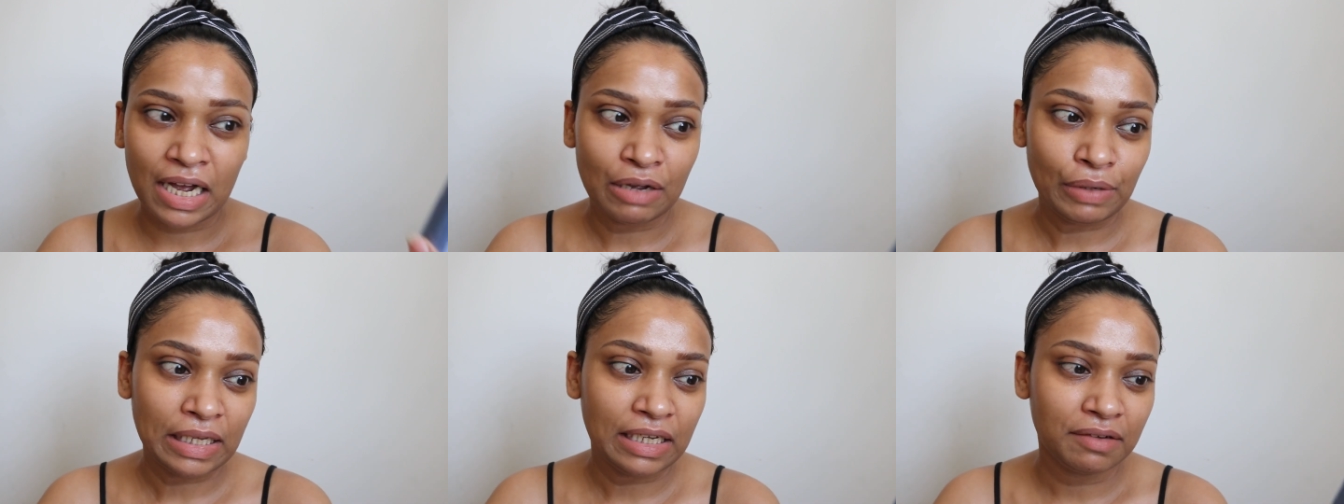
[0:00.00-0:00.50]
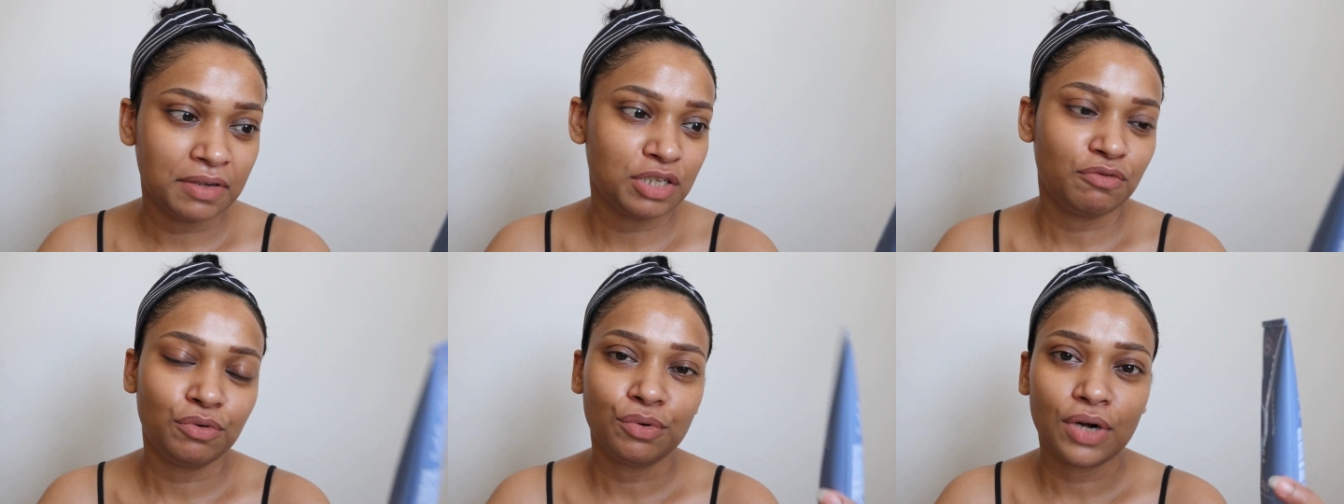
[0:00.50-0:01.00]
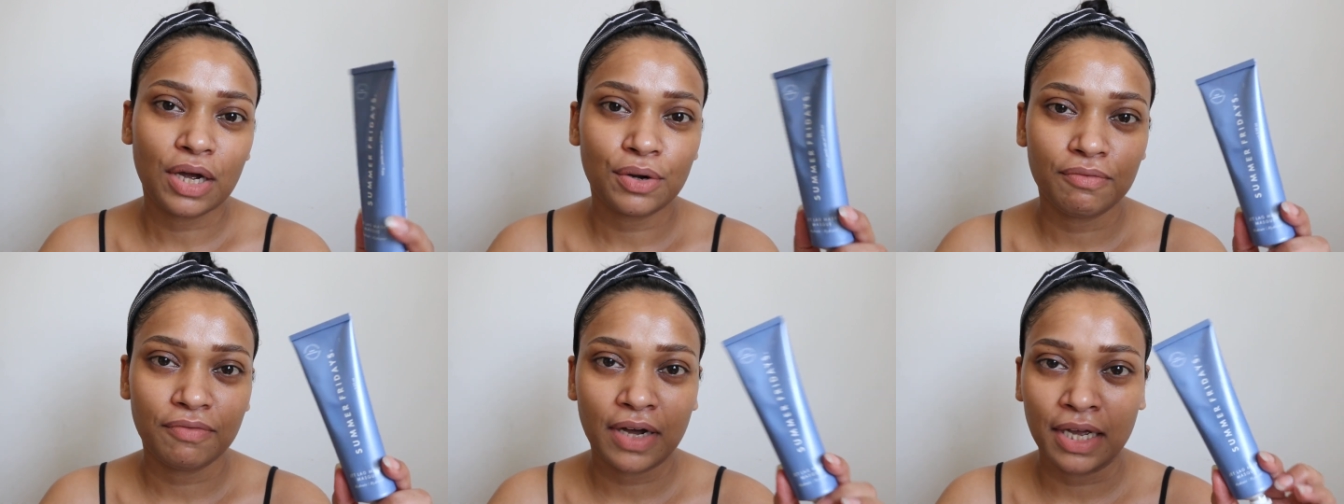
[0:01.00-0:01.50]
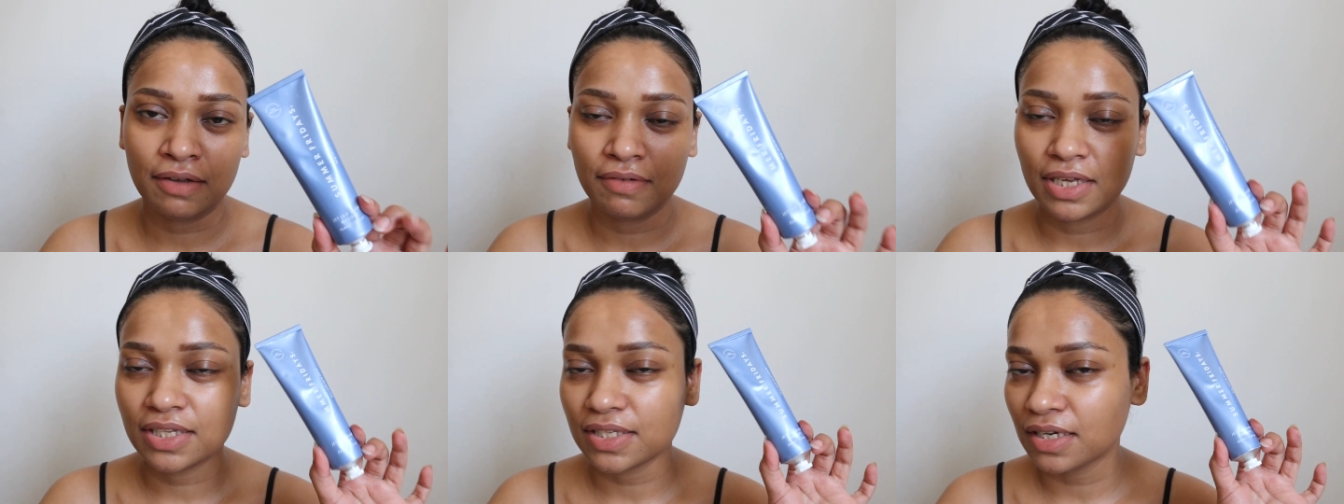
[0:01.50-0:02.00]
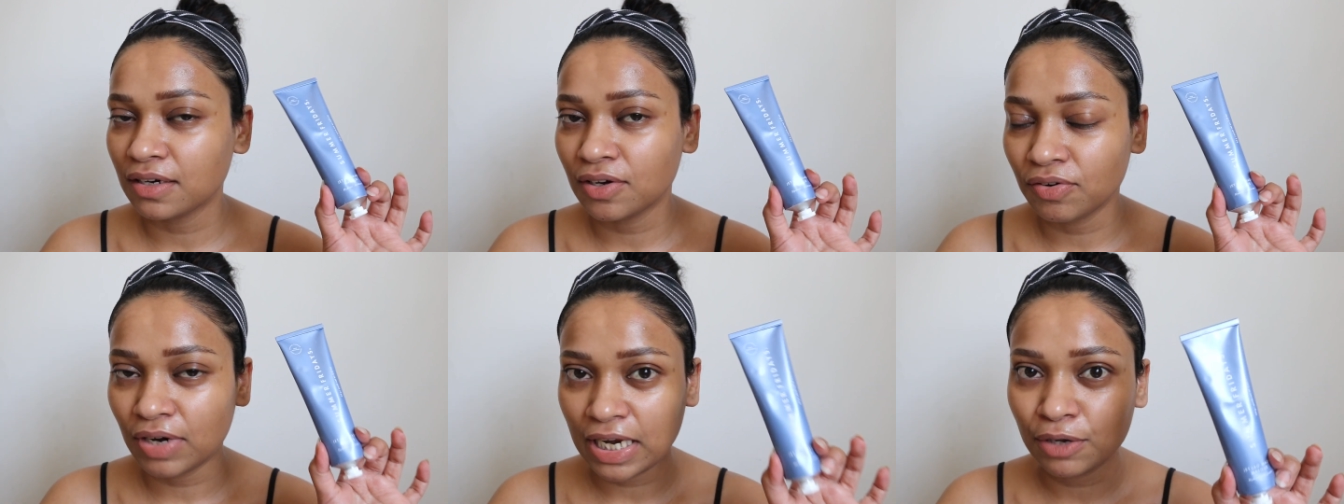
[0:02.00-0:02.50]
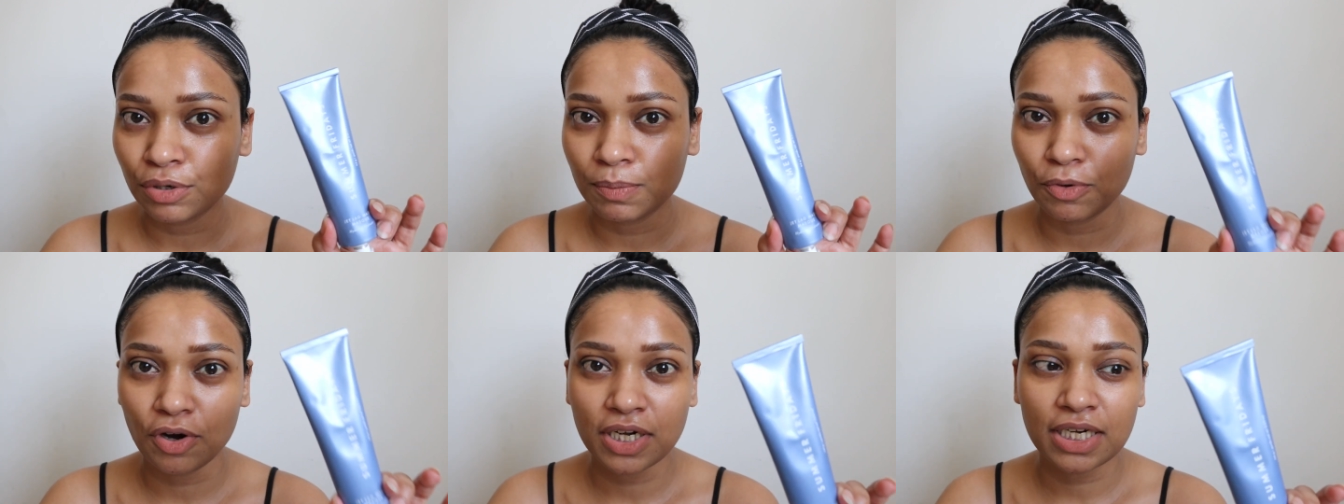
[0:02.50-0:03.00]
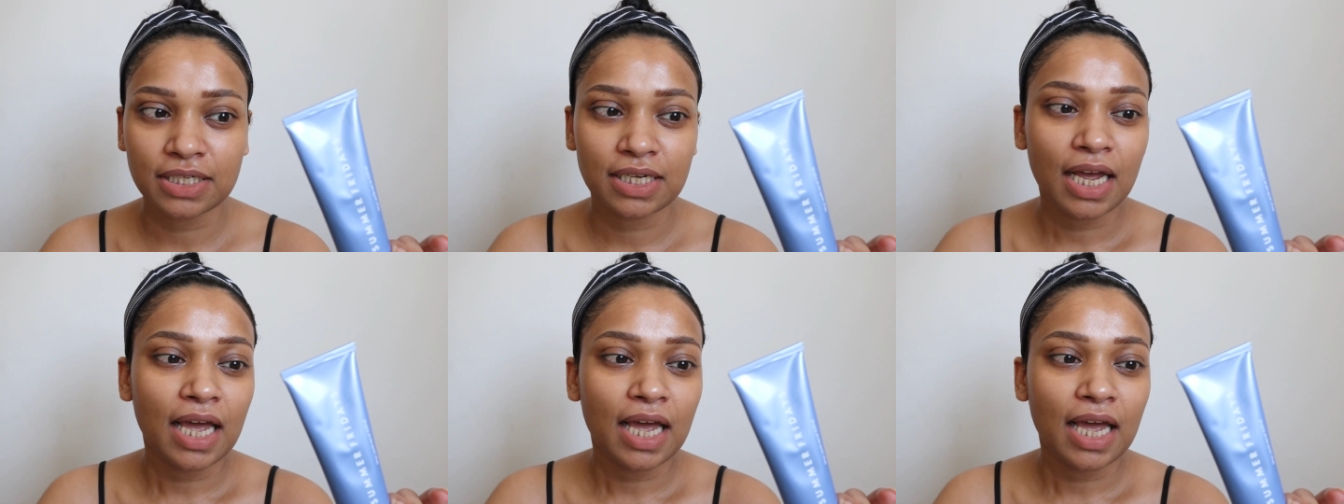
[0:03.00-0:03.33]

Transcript: I will give it four out of five. It's a really good product.